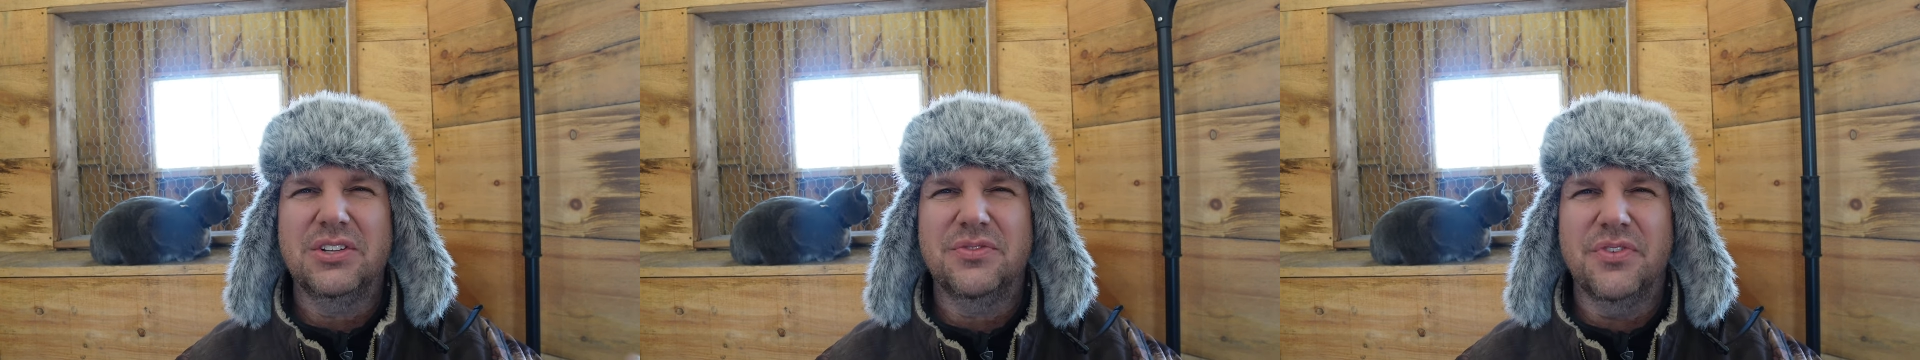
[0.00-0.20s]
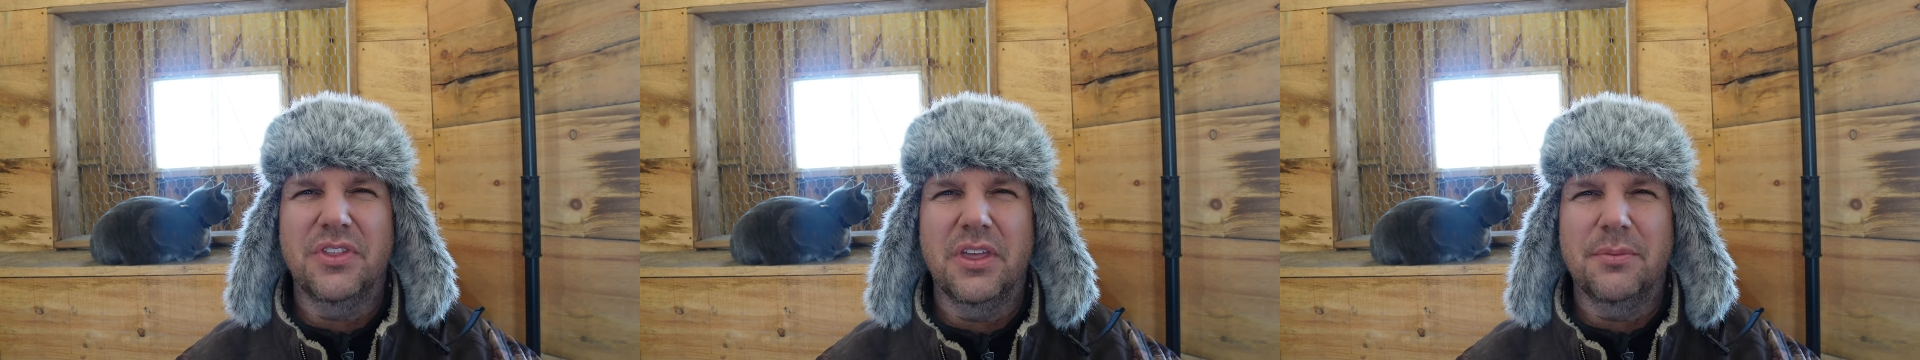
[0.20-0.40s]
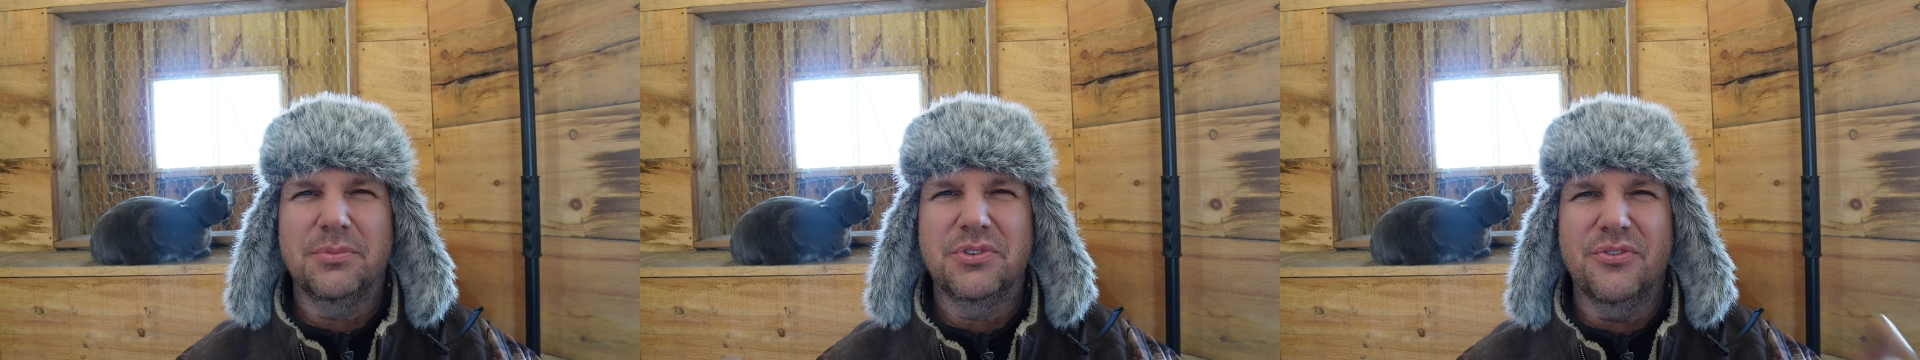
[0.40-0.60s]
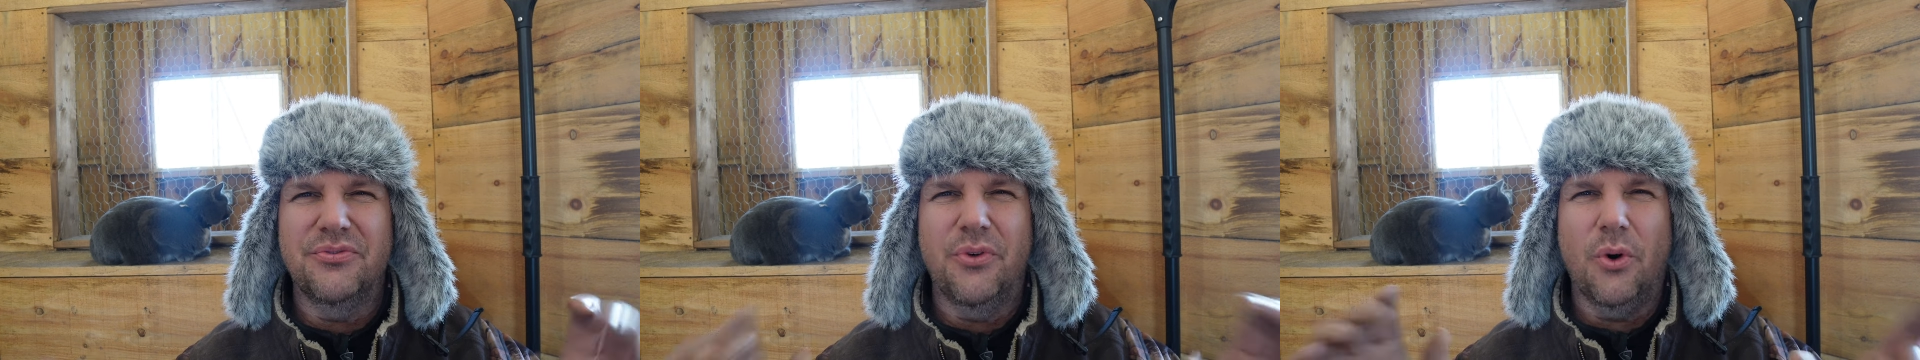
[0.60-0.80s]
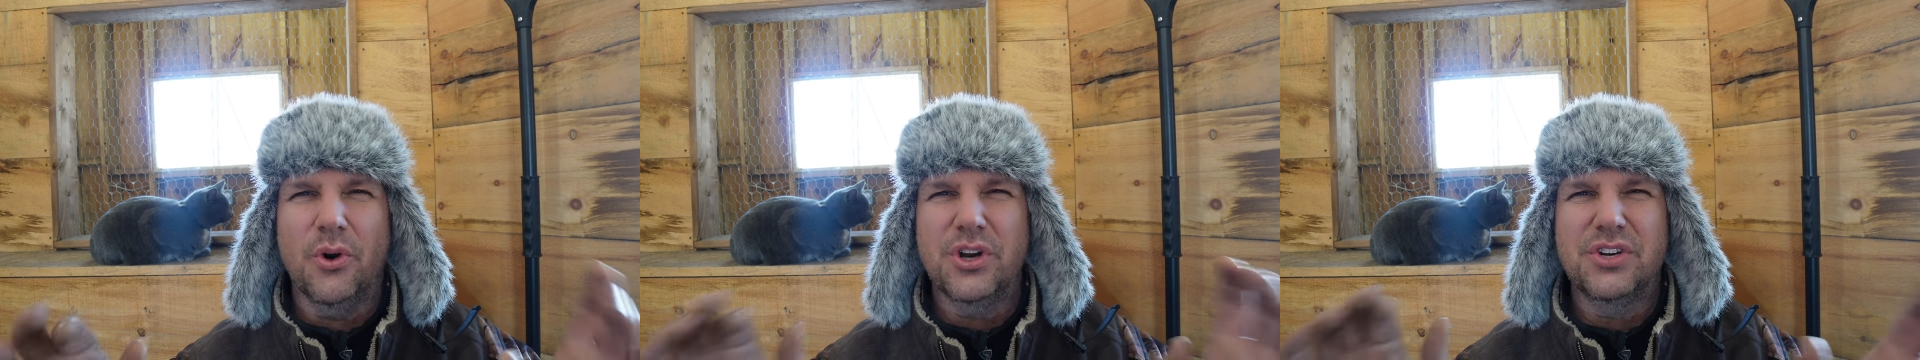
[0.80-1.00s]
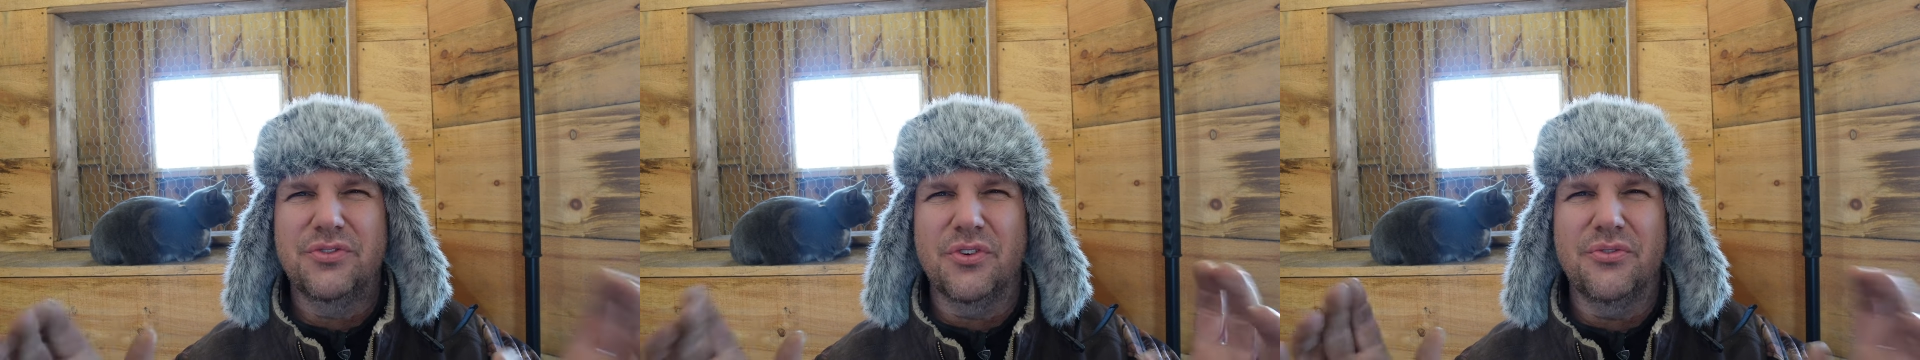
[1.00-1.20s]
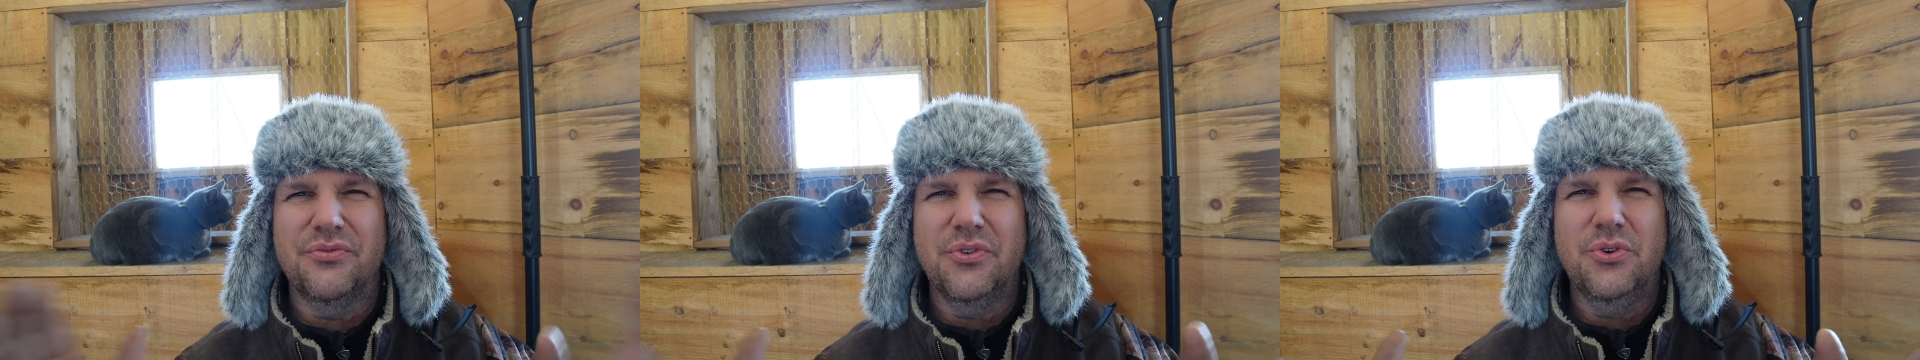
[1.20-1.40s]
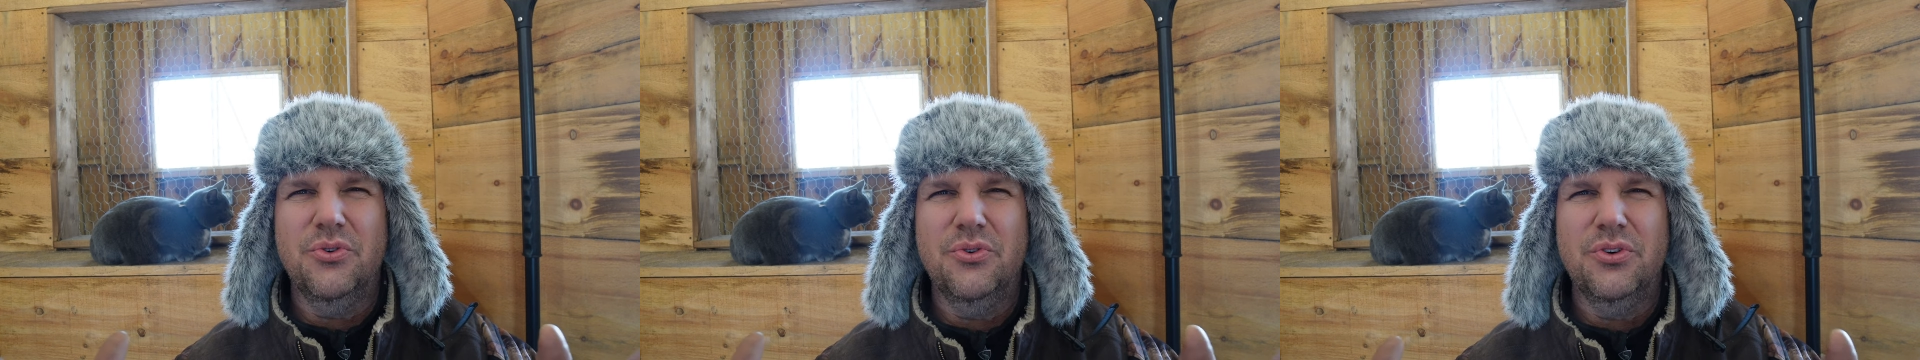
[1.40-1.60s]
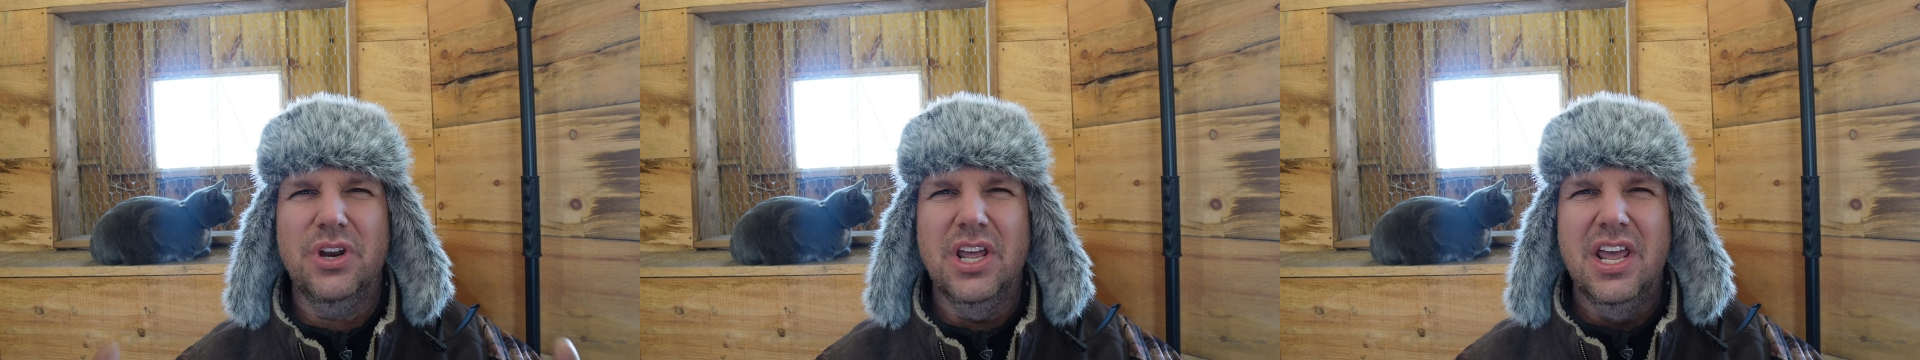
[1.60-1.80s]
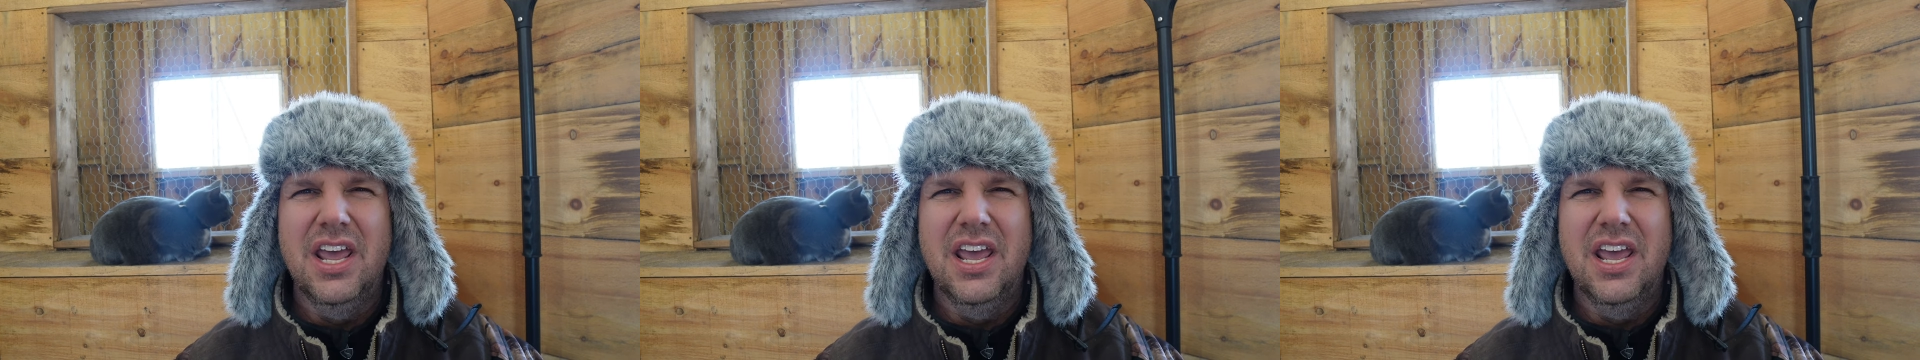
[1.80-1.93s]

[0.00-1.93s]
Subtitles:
for them to forage for food.